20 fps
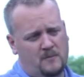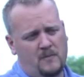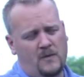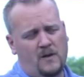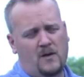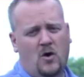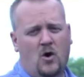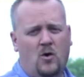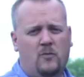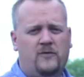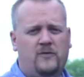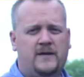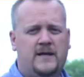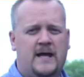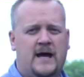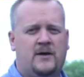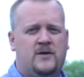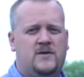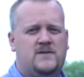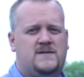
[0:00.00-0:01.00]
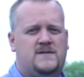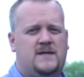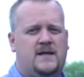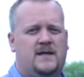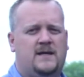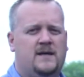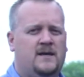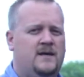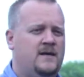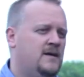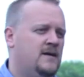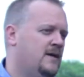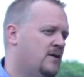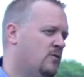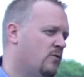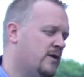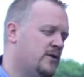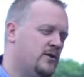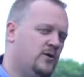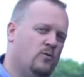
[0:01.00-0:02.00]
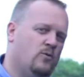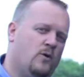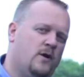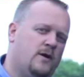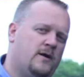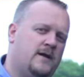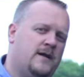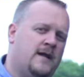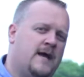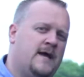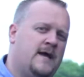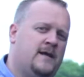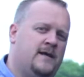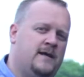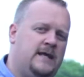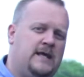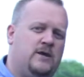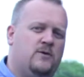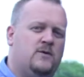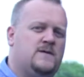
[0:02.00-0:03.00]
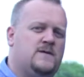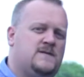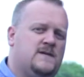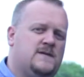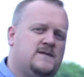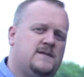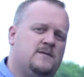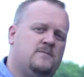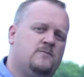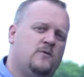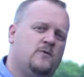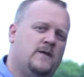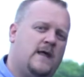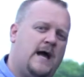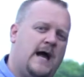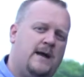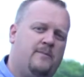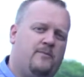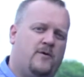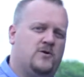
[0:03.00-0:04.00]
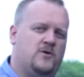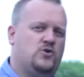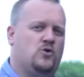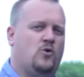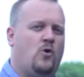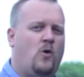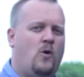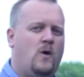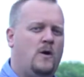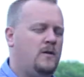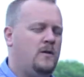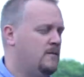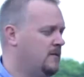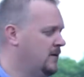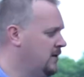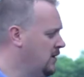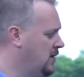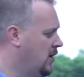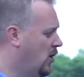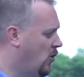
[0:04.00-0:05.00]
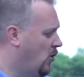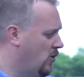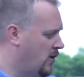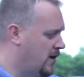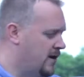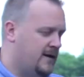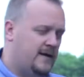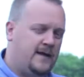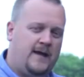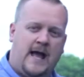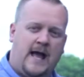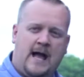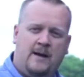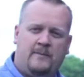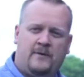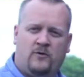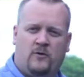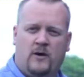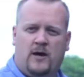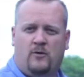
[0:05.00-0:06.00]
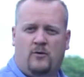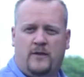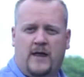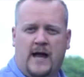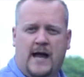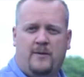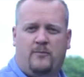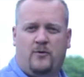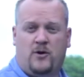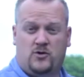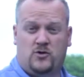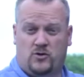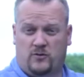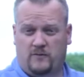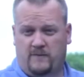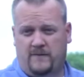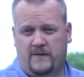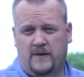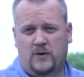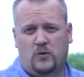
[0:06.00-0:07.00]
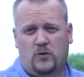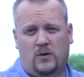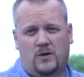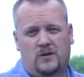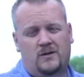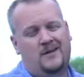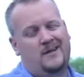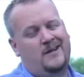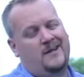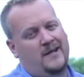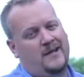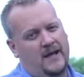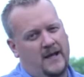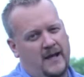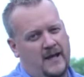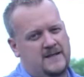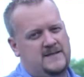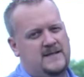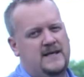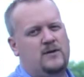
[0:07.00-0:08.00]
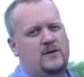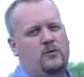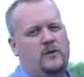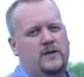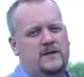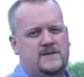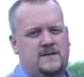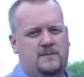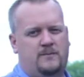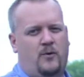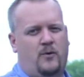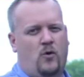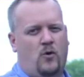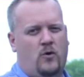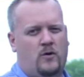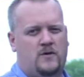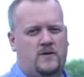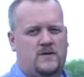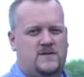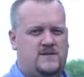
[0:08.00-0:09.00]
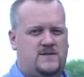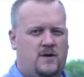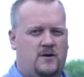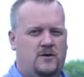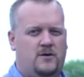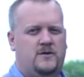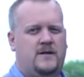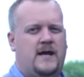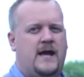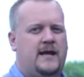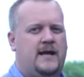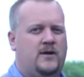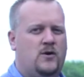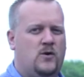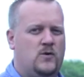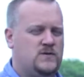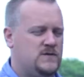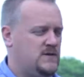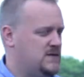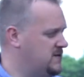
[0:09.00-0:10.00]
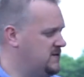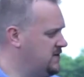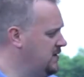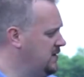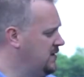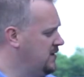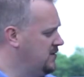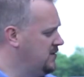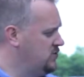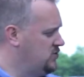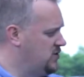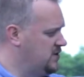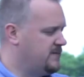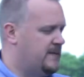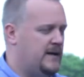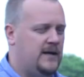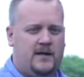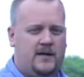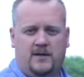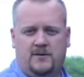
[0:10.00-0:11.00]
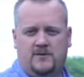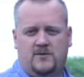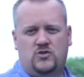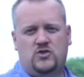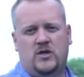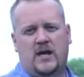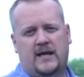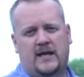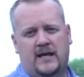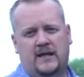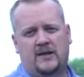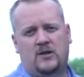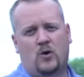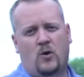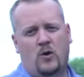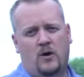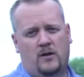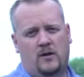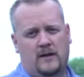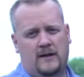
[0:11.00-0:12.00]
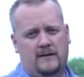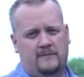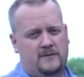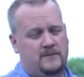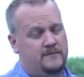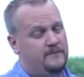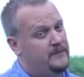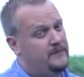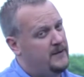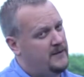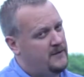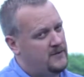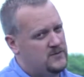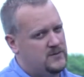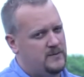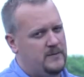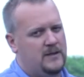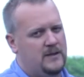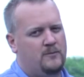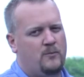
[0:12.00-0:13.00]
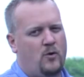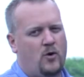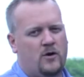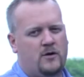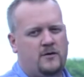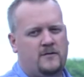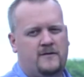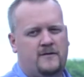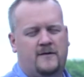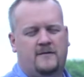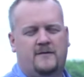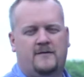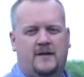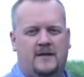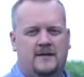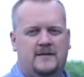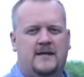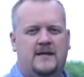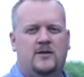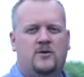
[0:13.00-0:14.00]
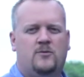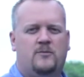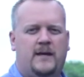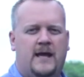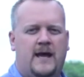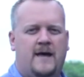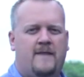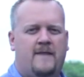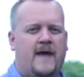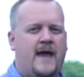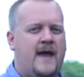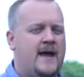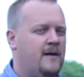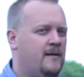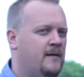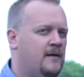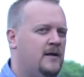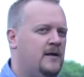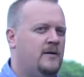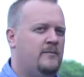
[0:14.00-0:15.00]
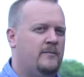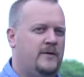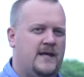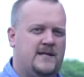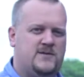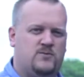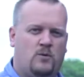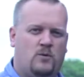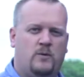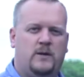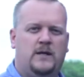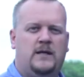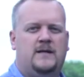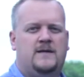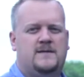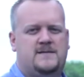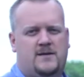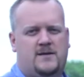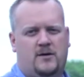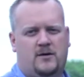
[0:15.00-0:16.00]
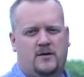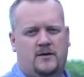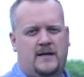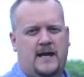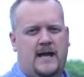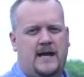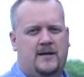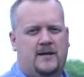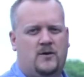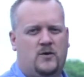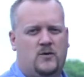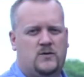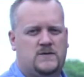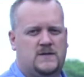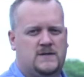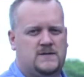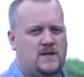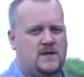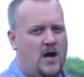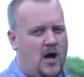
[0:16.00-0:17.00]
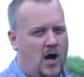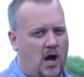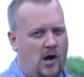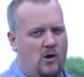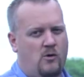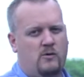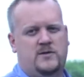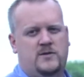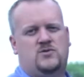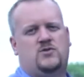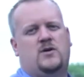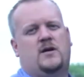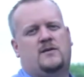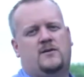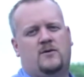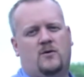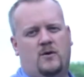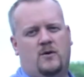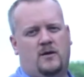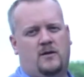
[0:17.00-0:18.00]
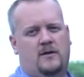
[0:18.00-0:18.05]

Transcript: Hopefully now you see whether you're working on a Huey system with high pressure oil or on a common rail with high pressure fuel, it's equally as important to start your diagnosis just by checking the oil level. There's going to be more to continue beyond that, but that's where we need to start our diagnosis. Always check the oil